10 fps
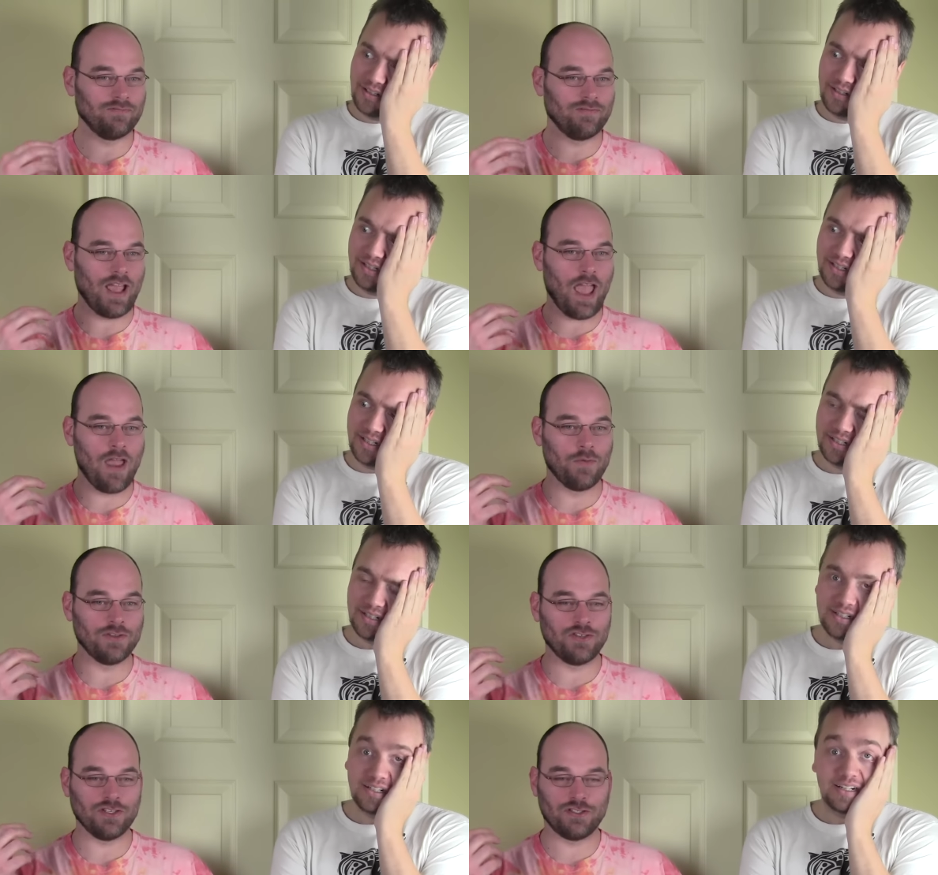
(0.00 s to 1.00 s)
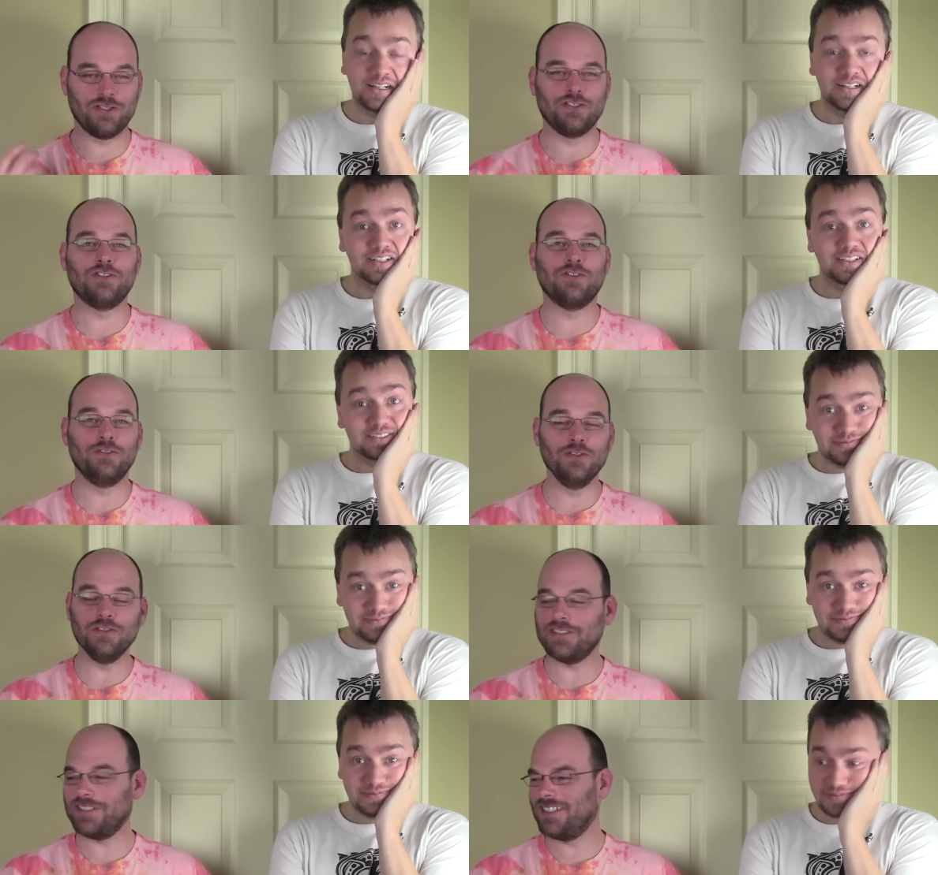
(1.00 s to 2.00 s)
Speaker 1: Ugh. and was just stu
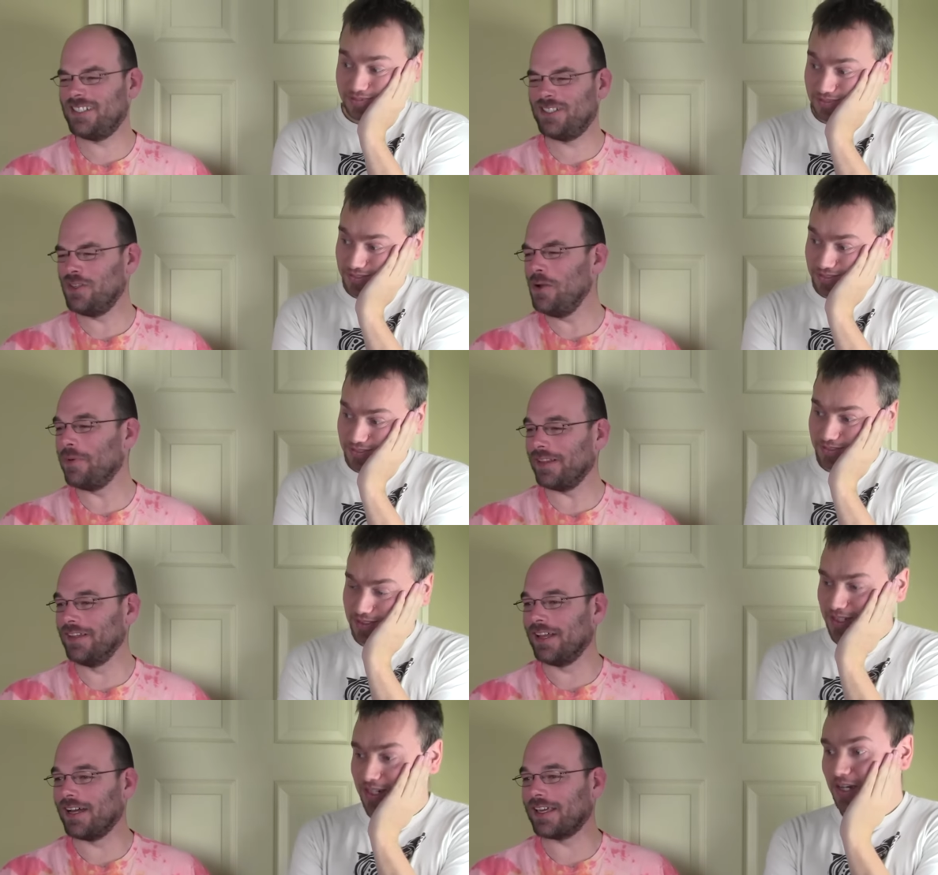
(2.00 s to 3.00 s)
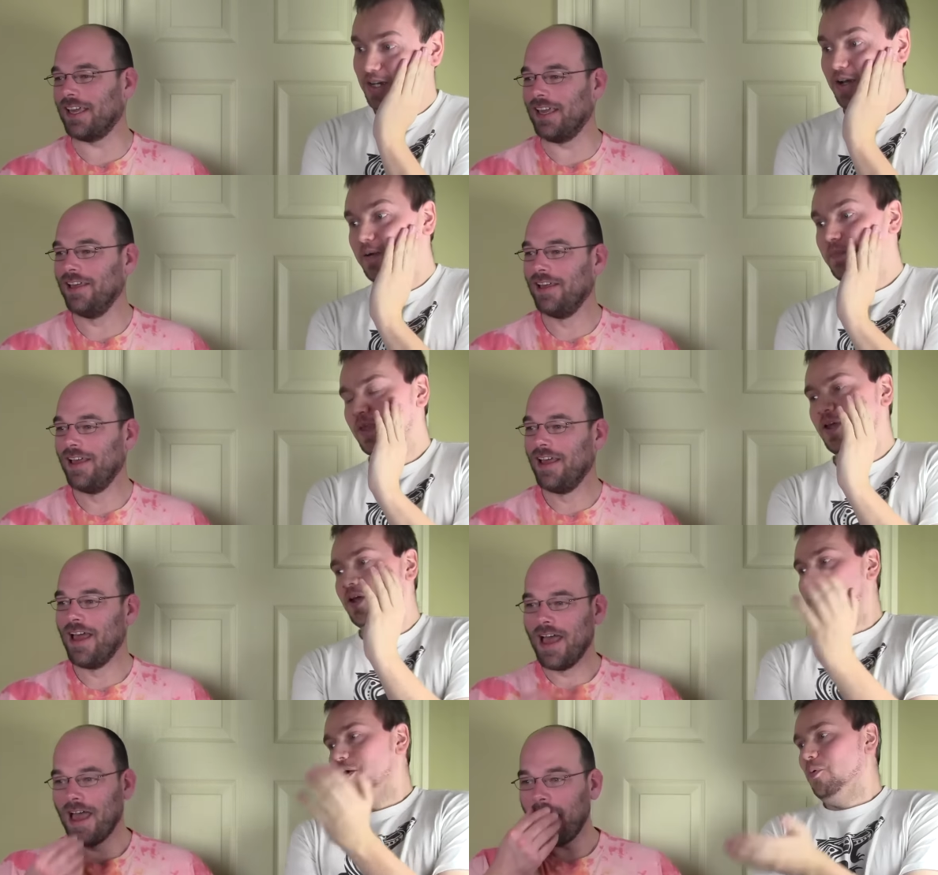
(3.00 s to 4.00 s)
stupidly lucky
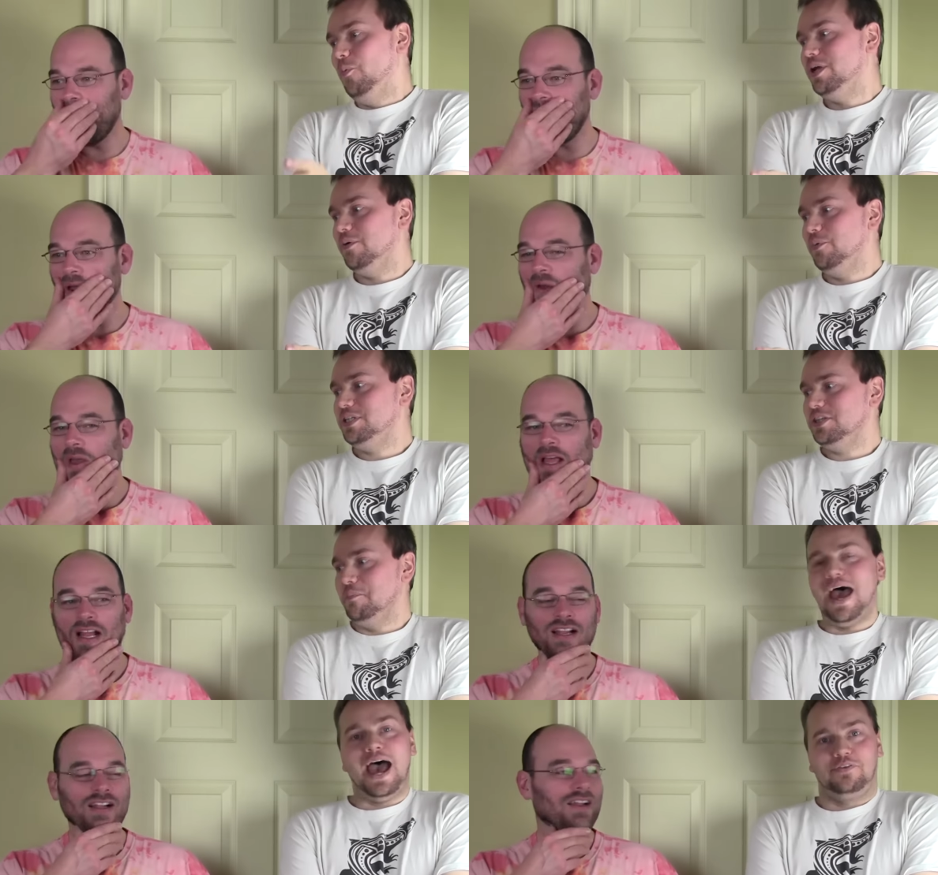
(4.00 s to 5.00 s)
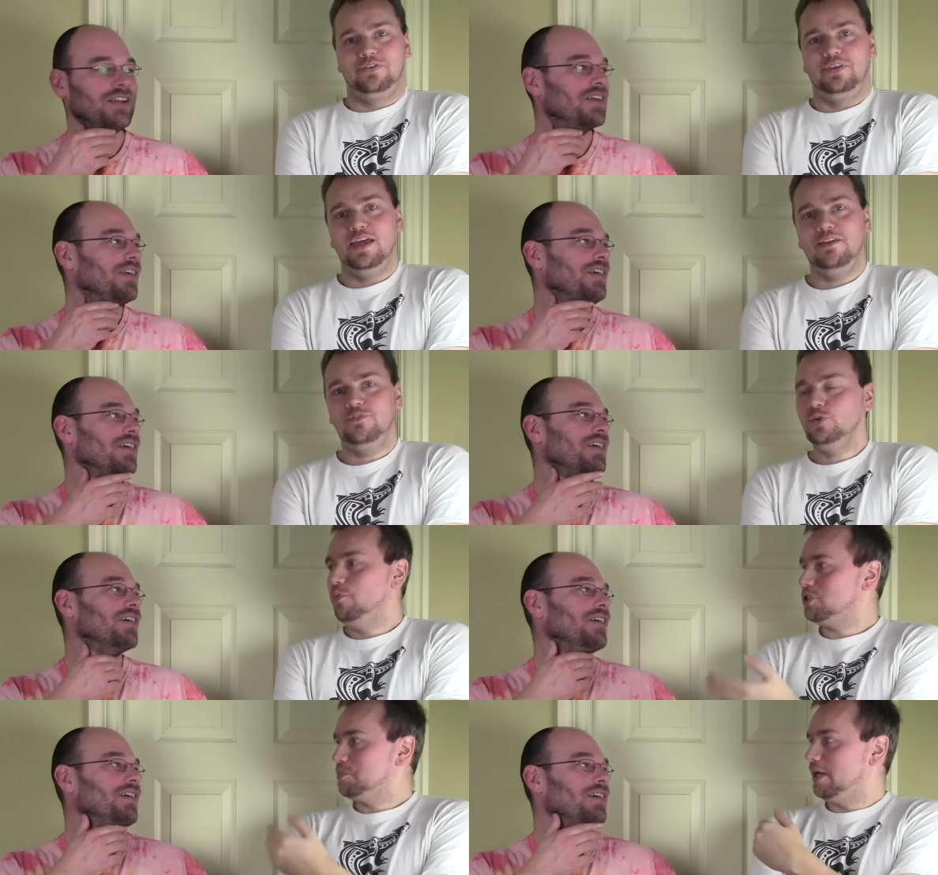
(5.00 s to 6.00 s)
Speaker 2: we, we did the math, and if you
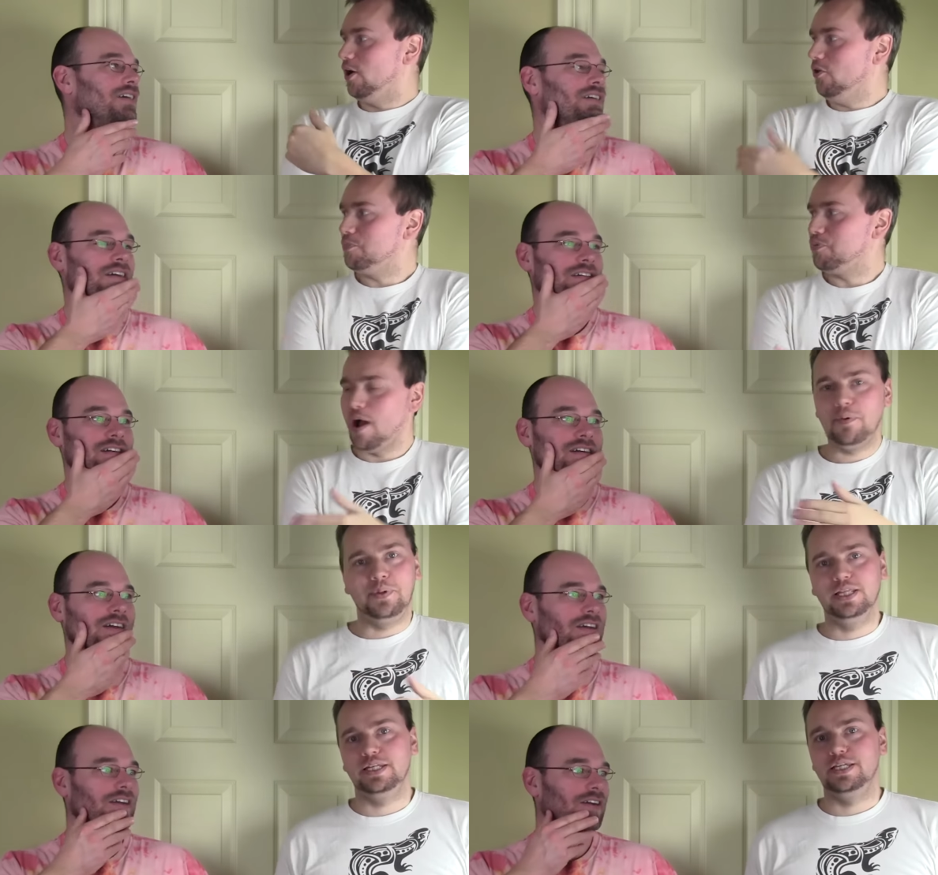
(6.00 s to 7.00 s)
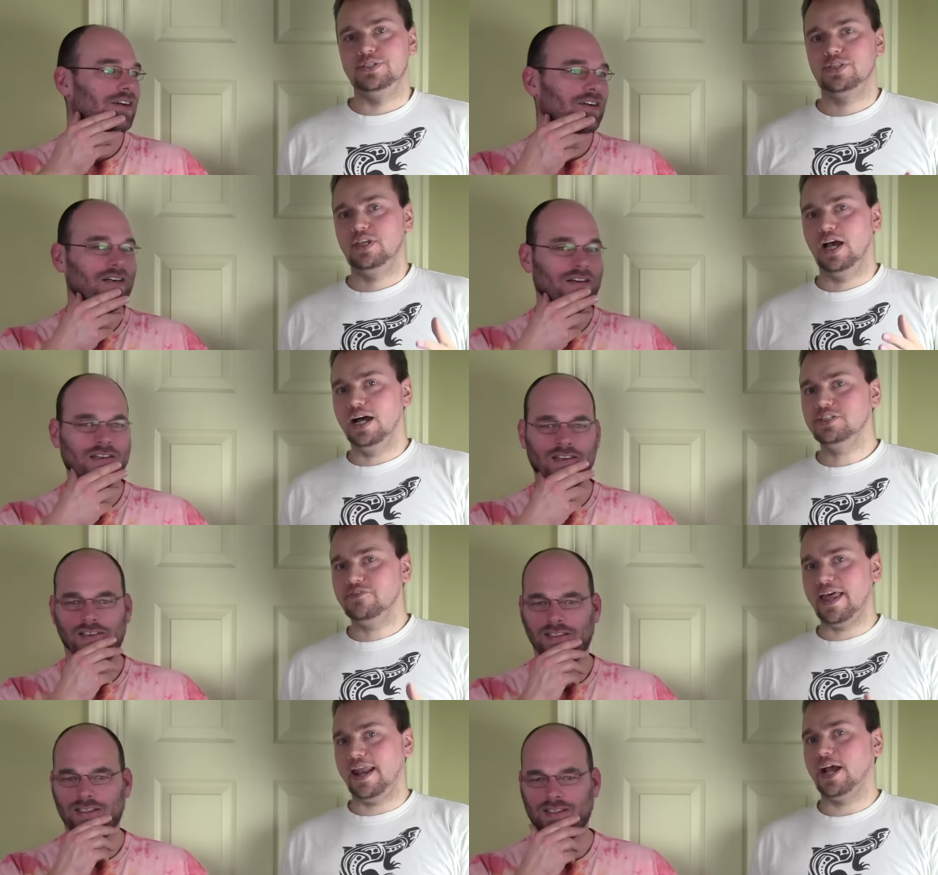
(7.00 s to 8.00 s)
multiply all the probabilities, oh, the odds yeah. of
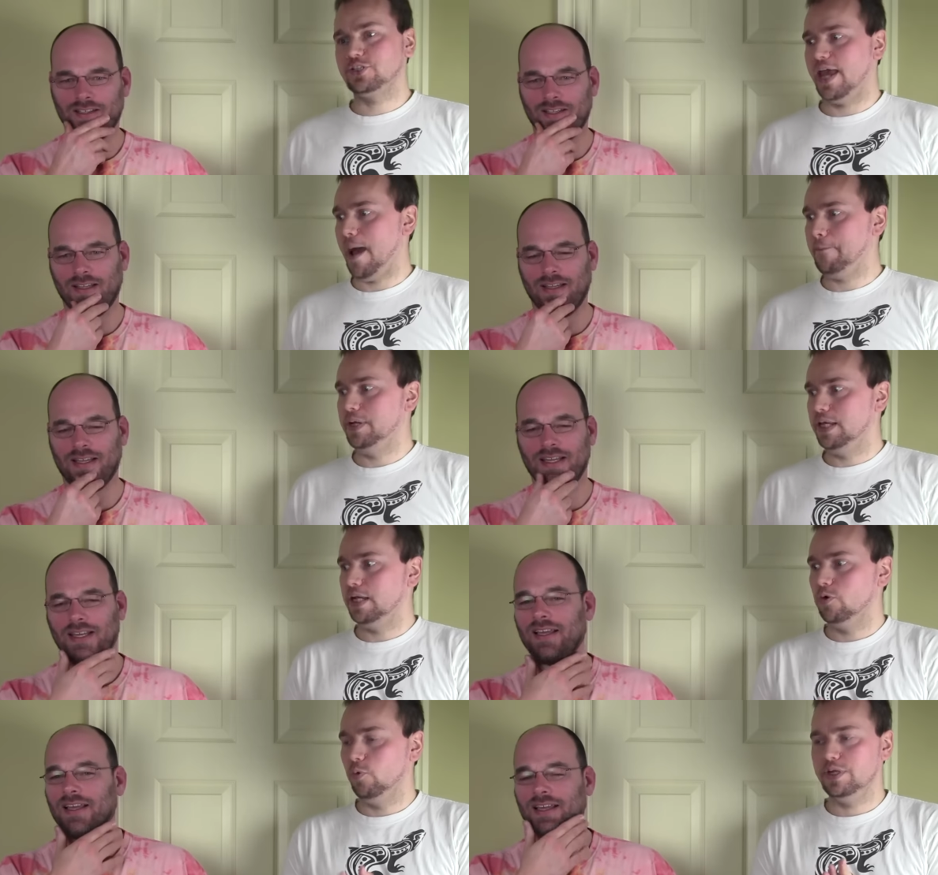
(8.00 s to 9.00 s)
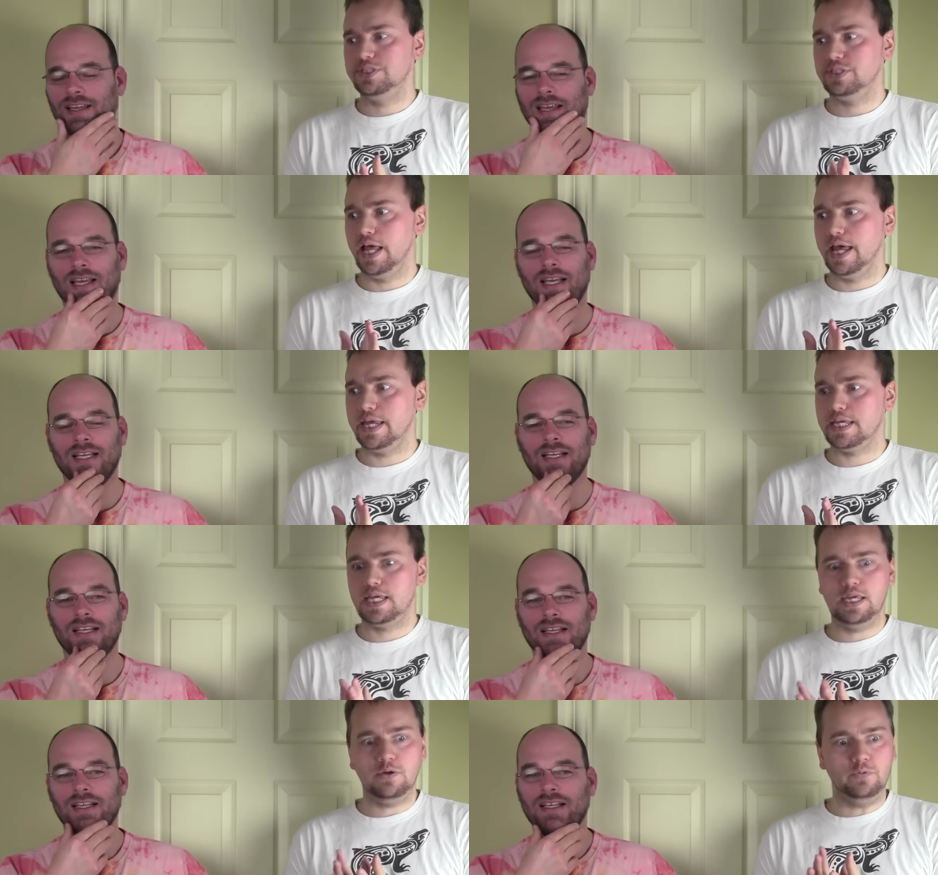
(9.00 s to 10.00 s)
that actually happening was like,
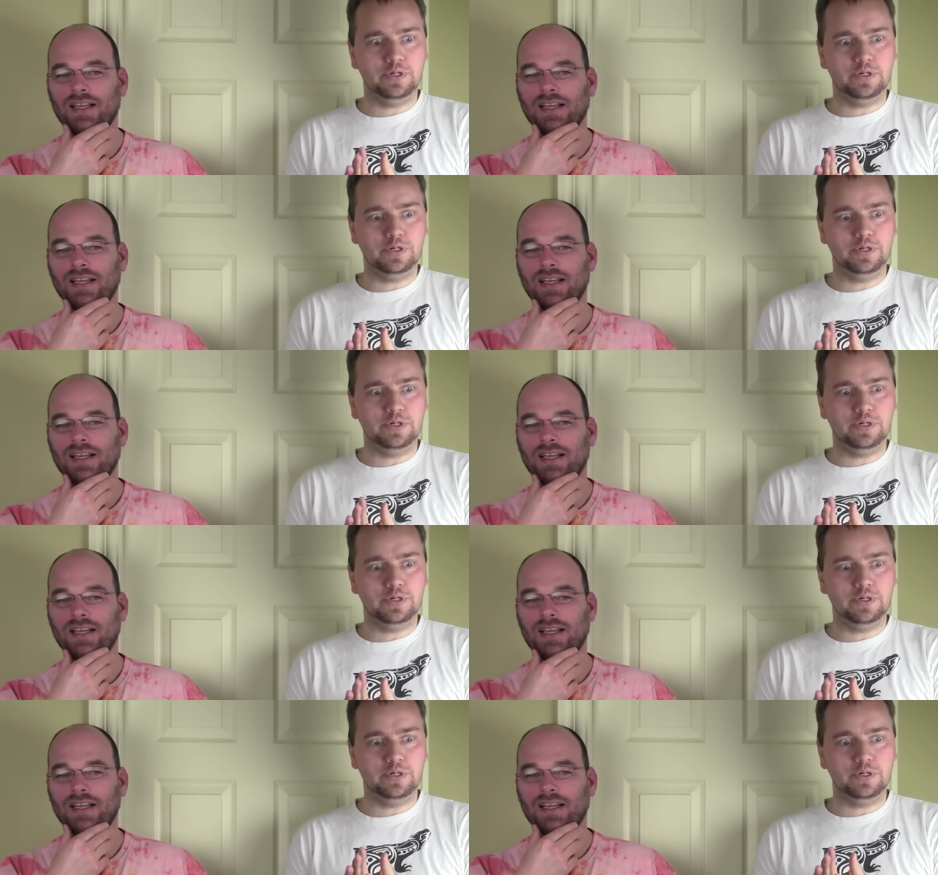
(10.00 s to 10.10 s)
it